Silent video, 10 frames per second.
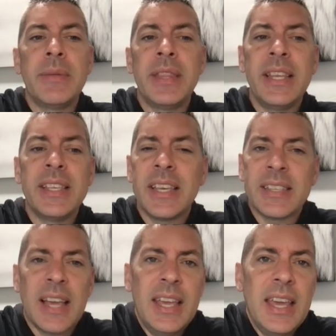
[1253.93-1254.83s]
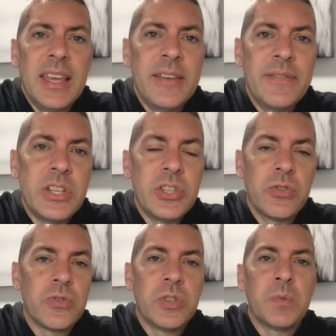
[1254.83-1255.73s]
And then he says, I can't give the
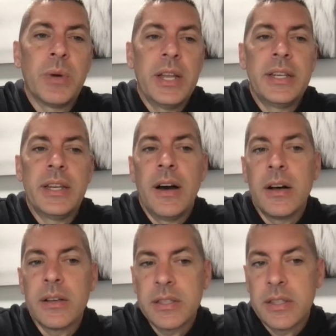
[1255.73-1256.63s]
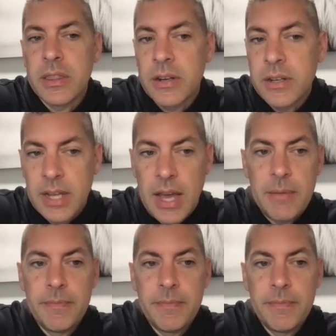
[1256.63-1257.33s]
children's bread to dogs the third time.